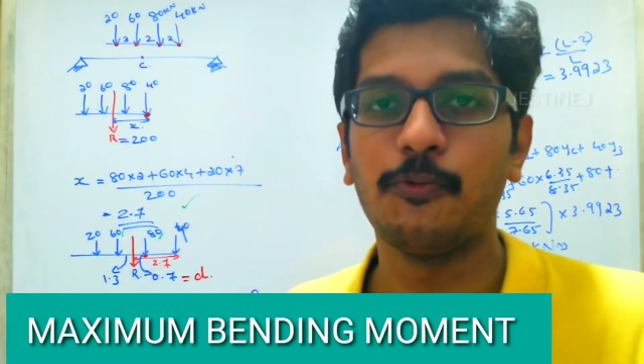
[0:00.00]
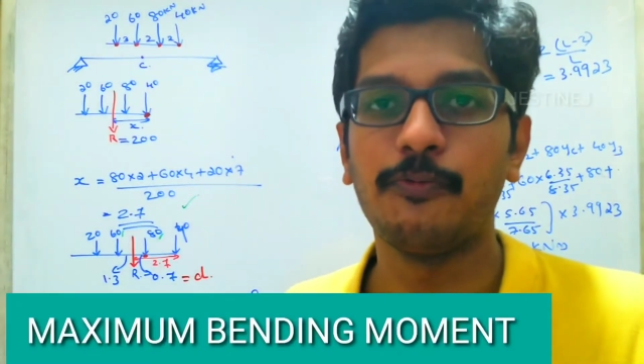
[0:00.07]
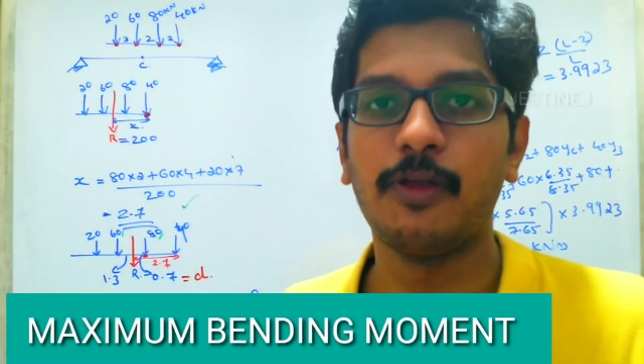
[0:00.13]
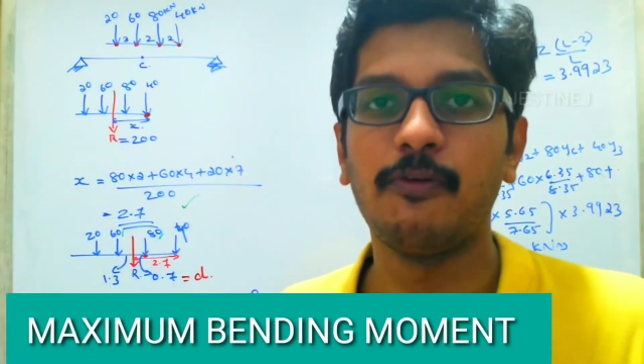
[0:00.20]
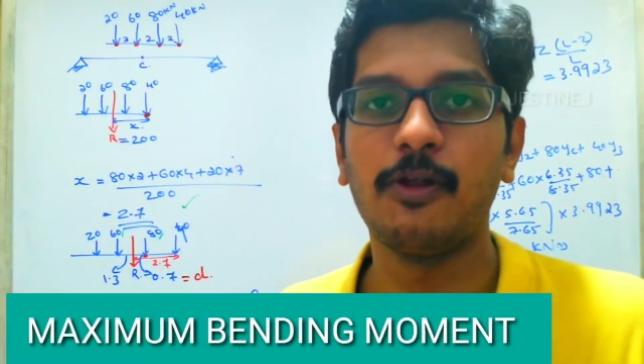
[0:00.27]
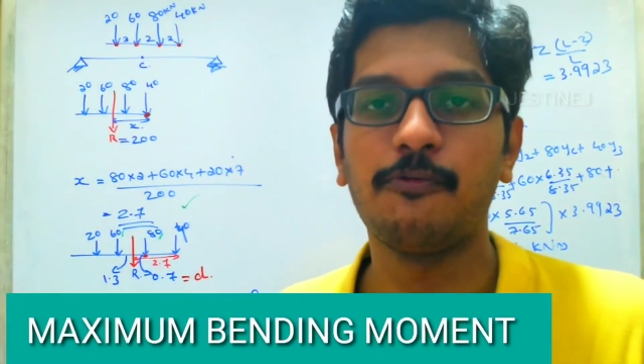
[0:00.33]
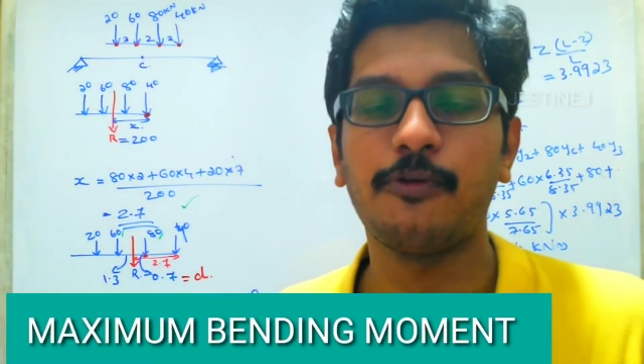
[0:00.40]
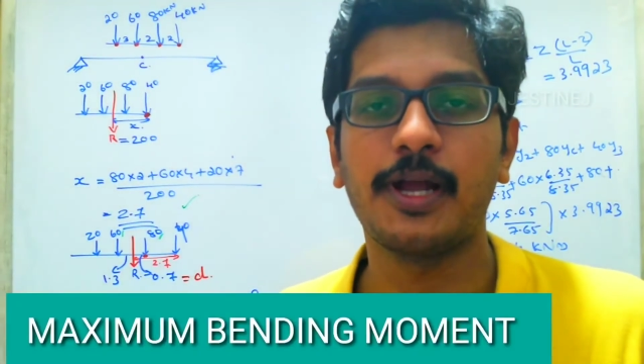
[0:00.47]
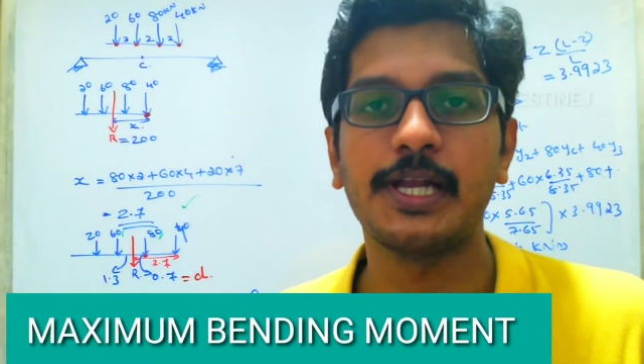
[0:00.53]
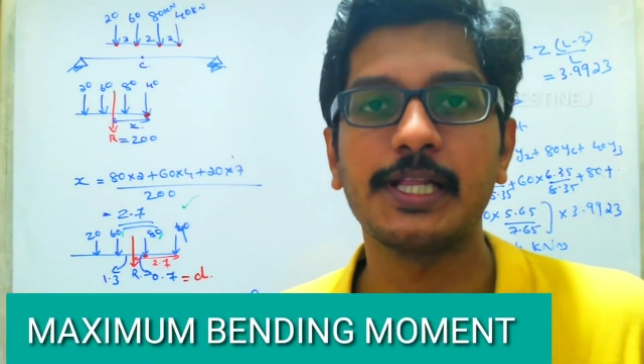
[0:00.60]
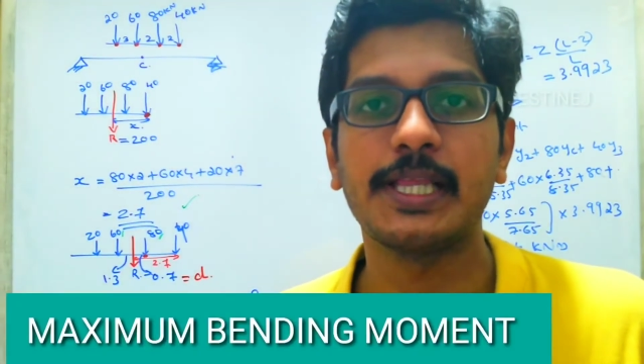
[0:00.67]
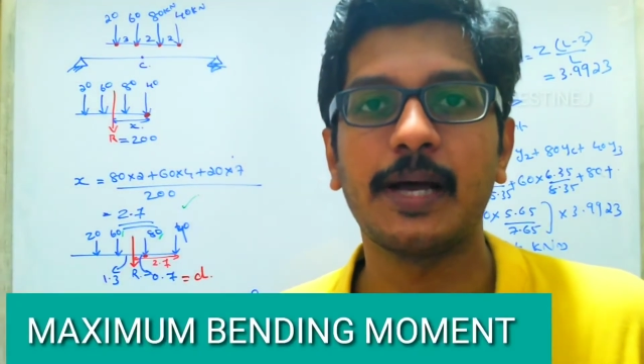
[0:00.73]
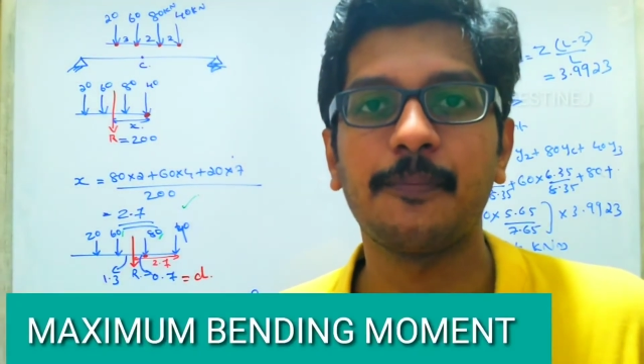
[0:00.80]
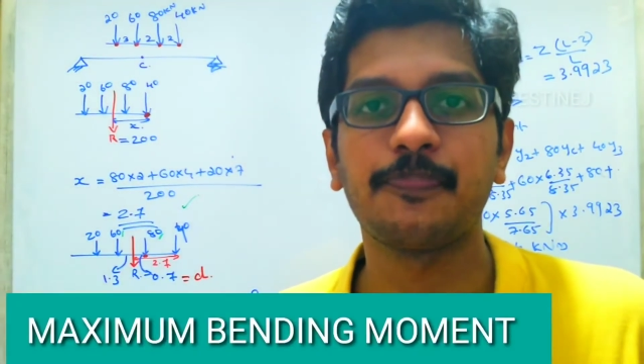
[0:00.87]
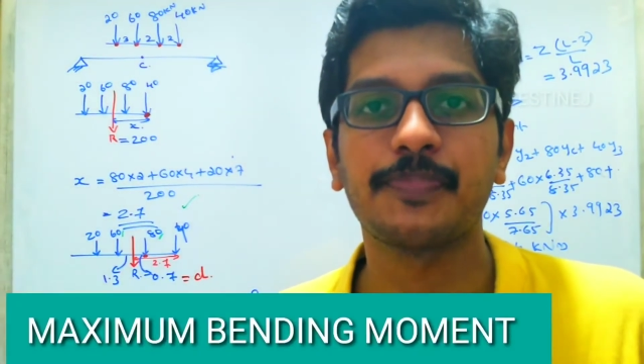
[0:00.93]
we will find
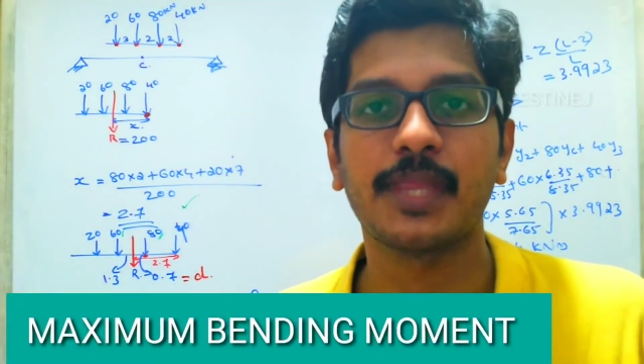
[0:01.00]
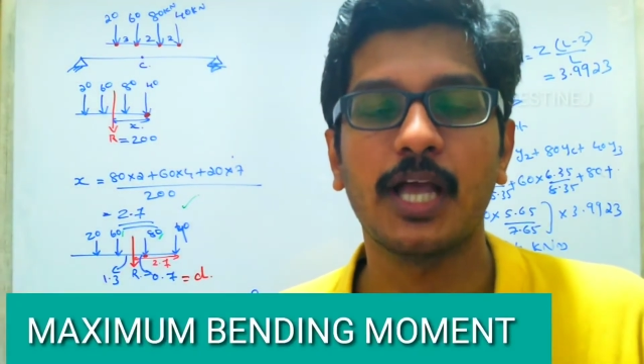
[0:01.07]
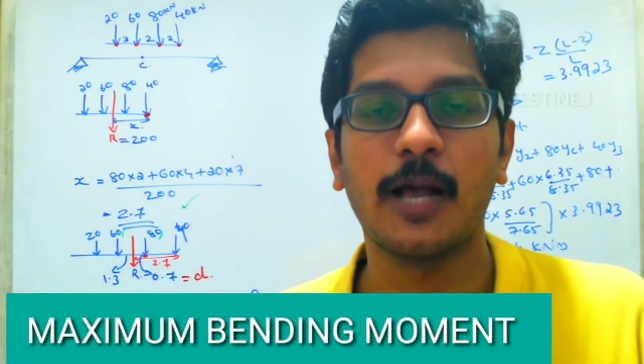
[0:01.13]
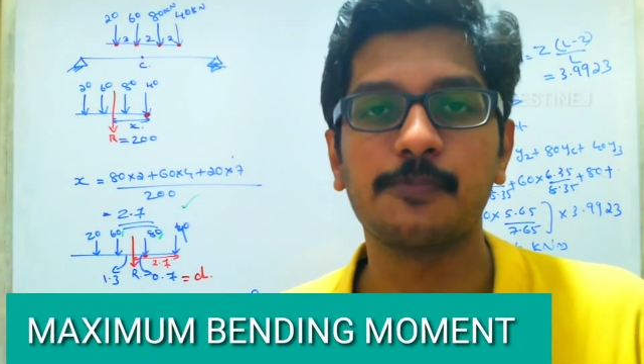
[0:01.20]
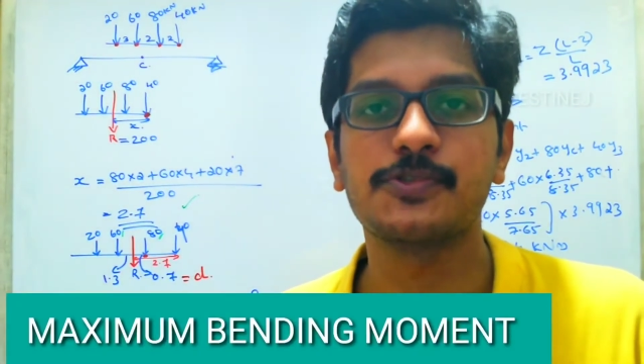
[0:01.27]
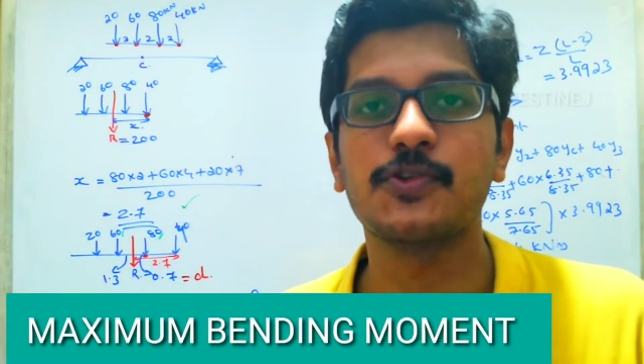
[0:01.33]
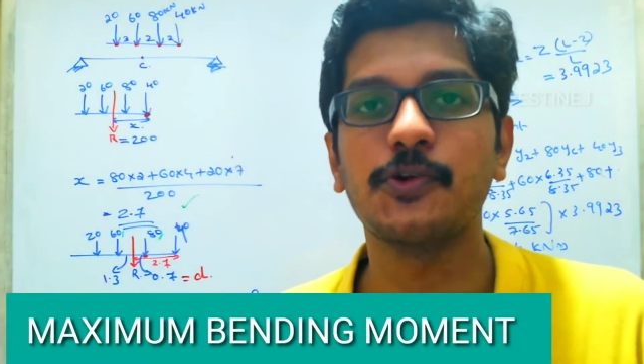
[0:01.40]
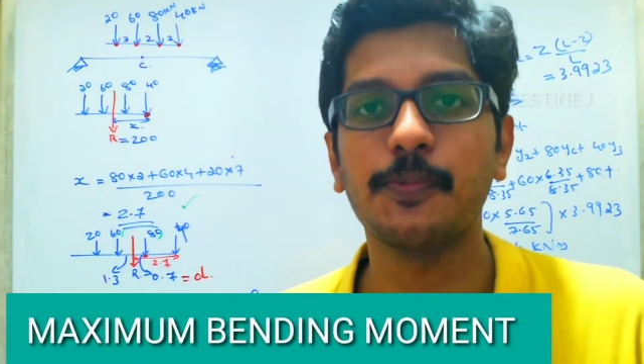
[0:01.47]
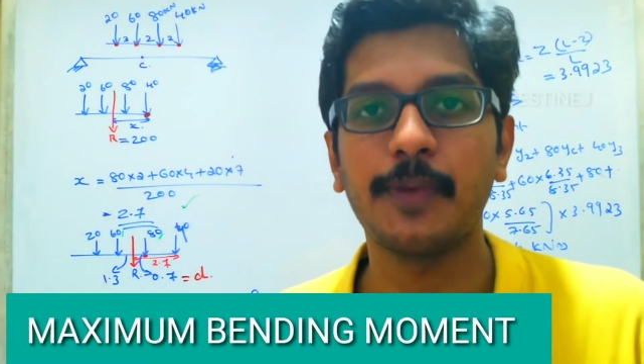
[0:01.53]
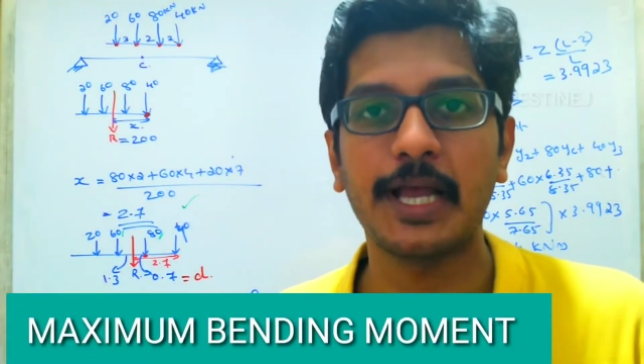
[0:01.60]
the absolute